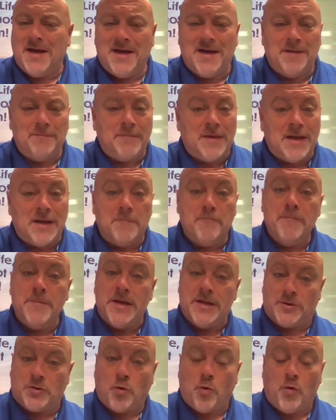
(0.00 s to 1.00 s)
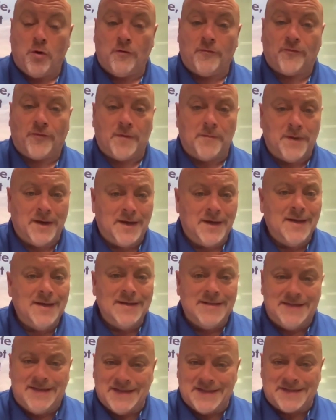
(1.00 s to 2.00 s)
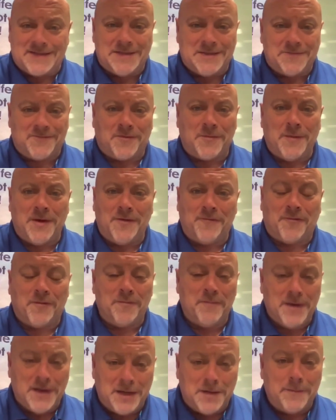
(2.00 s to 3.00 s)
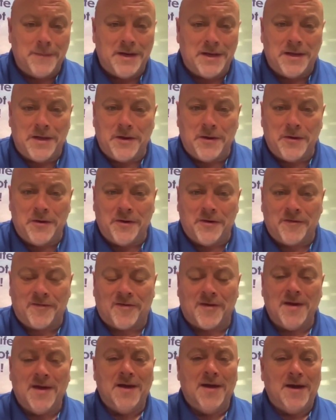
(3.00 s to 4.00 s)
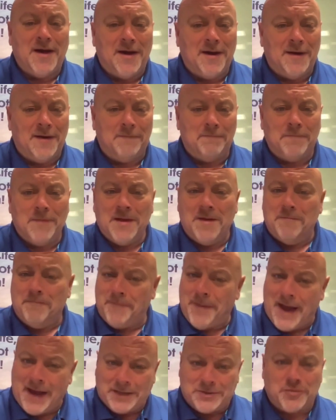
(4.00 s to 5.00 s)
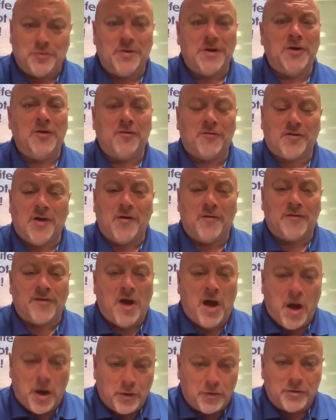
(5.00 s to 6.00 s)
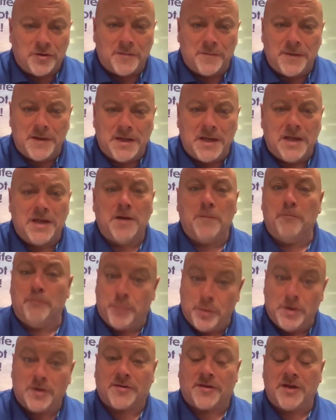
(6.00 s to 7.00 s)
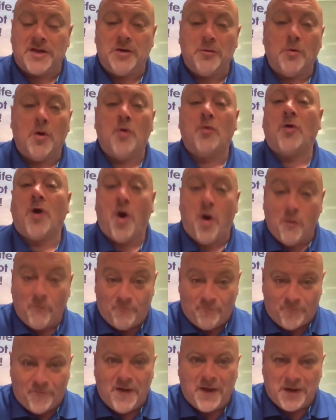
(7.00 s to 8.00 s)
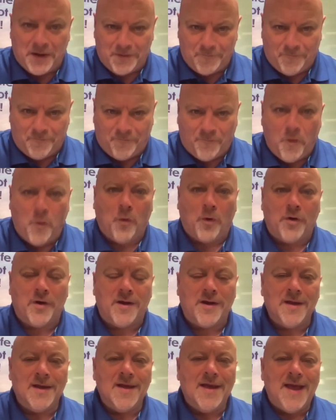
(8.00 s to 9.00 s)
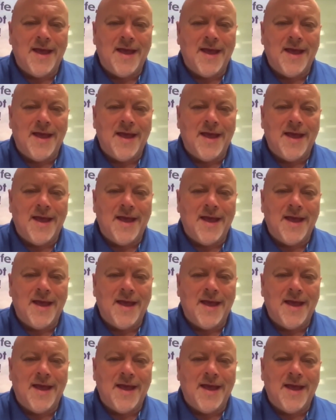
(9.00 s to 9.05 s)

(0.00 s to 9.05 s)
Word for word: Uh, been a mentor from a distant for me for many, many years. Um, back 20 years ago, I was honored to be in a book that he wrote called Failing Forward